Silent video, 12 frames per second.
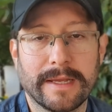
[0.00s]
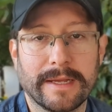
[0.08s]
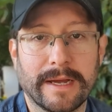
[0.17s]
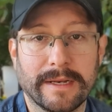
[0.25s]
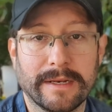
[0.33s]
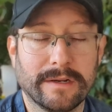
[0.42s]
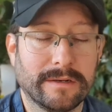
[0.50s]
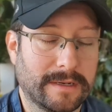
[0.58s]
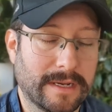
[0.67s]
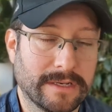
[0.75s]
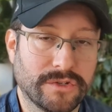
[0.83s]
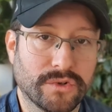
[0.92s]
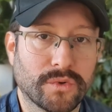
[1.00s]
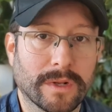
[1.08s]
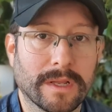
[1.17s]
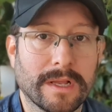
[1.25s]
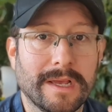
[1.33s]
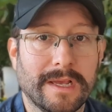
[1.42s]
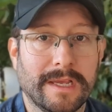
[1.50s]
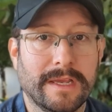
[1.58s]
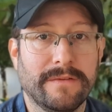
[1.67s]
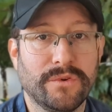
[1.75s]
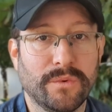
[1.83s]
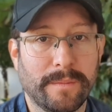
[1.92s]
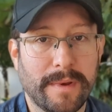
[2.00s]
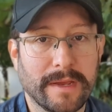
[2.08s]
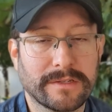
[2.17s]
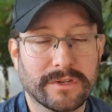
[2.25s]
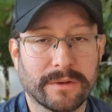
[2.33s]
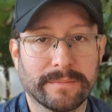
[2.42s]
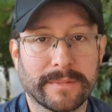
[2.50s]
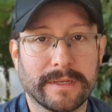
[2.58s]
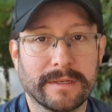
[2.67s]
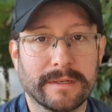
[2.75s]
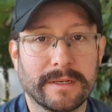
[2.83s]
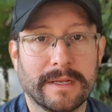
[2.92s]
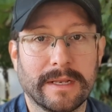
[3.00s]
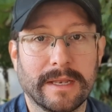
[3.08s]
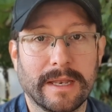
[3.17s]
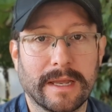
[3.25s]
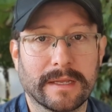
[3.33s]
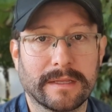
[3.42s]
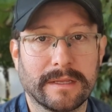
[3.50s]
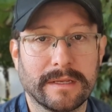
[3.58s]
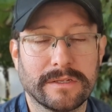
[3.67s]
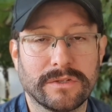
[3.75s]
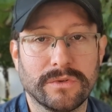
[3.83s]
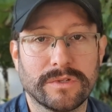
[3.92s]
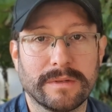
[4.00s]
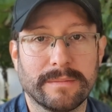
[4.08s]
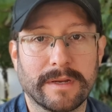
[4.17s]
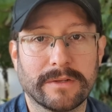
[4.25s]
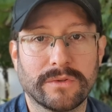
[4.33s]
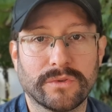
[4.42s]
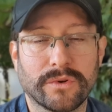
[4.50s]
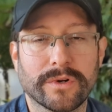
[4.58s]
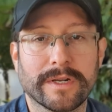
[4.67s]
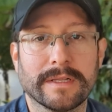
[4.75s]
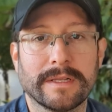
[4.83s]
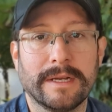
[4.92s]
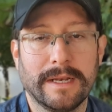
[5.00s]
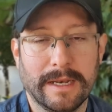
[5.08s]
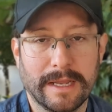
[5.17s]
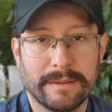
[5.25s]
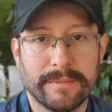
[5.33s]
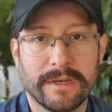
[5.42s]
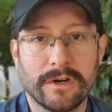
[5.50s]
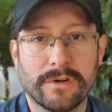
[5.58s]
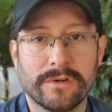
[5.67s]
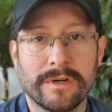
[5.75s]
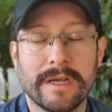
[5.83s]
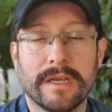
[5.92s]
And as usual, if you made something like this using my tutorial, let me know.